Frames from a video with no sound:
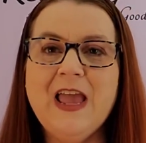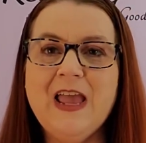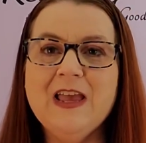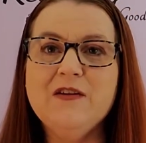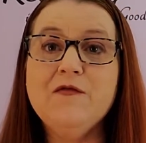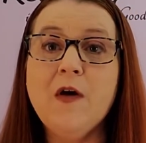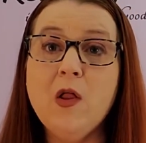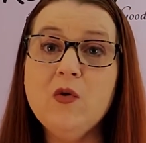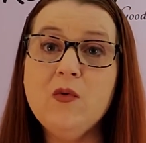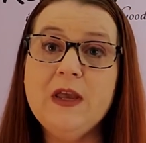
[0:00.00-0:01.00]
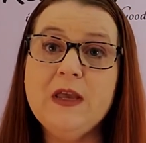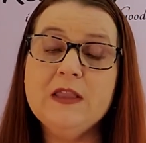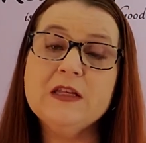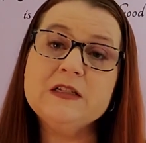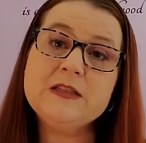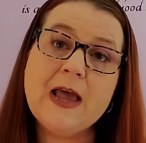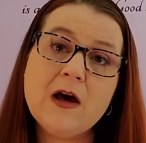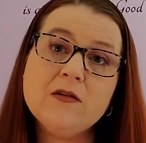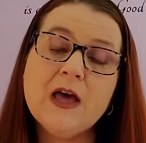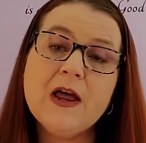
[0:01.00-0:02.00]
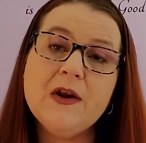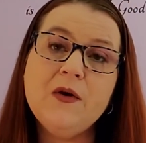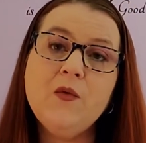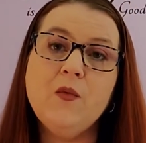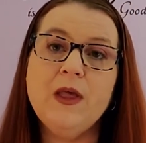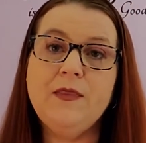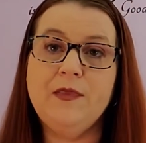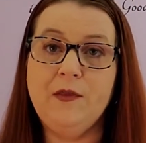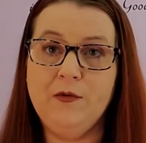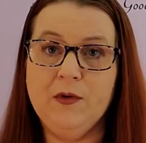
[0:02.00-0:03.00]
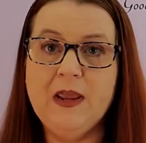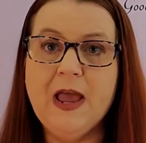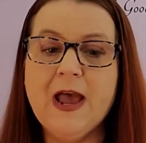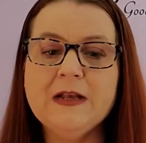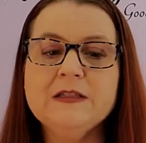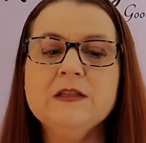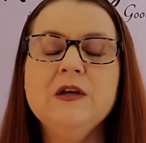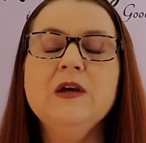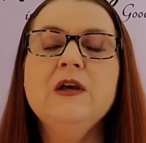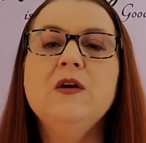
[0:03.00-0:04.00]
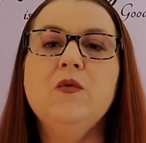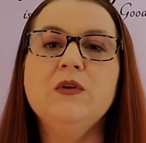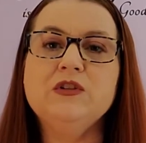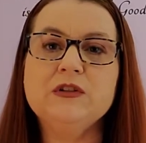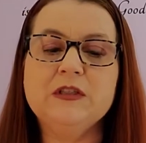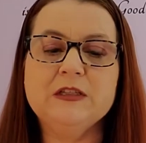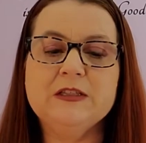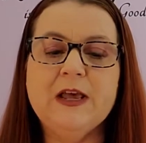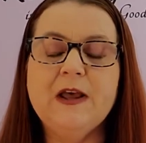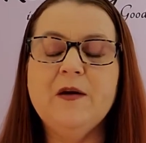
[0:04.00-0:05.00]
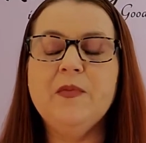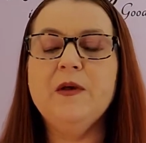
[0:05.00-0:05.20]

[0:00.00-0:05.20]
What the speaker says: And following this outline with the 3 acts, which is the setup,